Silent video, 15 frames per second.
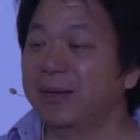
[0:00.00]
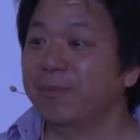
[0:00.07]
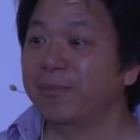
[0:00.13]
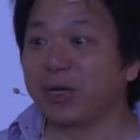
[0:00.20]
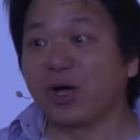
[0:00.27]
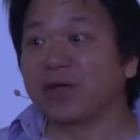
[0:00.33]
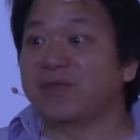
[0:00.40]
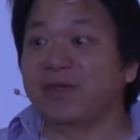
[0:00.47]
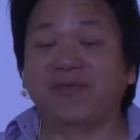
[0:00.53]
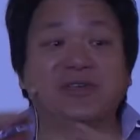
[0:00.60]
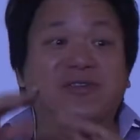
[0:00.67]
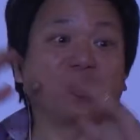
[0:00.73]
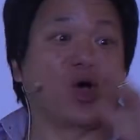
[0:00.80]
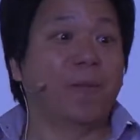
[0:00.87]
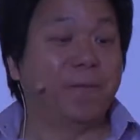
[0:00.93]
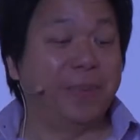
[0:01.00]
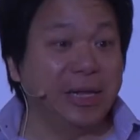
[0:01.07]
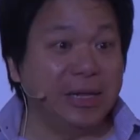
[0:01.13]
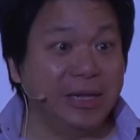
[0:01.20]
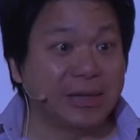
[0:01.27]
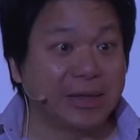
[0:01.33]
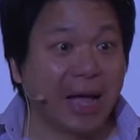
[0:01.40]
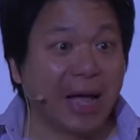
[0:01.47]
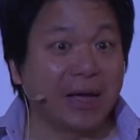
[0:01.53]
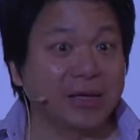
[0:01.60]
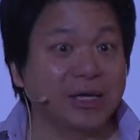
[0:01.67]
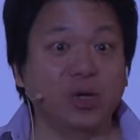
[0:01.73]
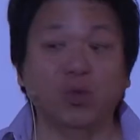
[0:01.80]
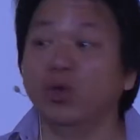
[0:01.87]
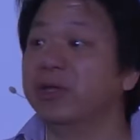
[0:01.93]
Because if it's completely dark,
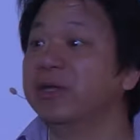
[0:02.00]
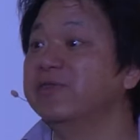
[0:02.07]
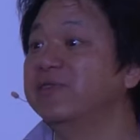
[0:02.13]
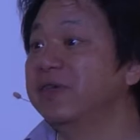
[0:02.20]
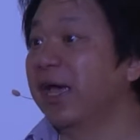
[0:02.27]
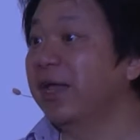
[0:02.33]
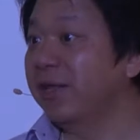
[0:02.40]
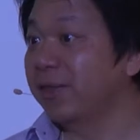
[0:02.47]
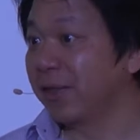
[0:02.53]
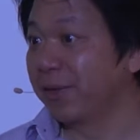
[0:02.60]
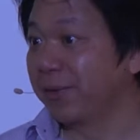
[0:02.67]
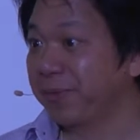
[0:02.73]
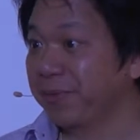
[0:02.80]
he wouldn't see anything.